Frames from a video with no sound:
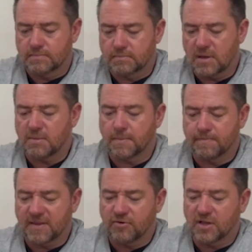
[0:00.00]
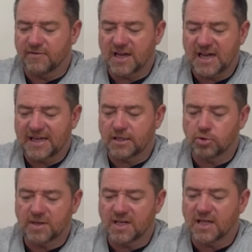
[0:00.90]
maybe if you live in a high
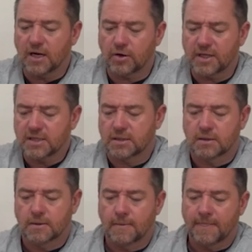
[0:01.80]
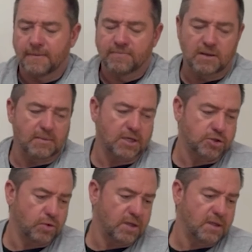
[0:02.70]
humidity area, make
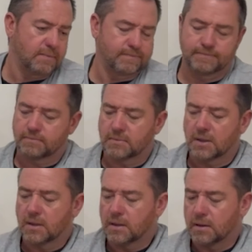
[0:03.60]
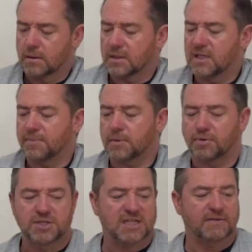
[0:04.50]
sure you keep a
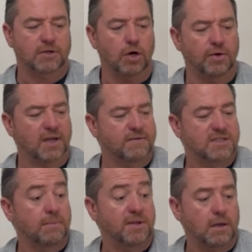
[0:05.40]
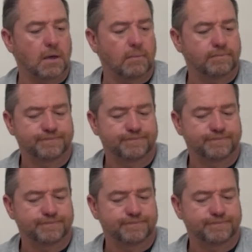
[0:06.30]
protective coating of something on them.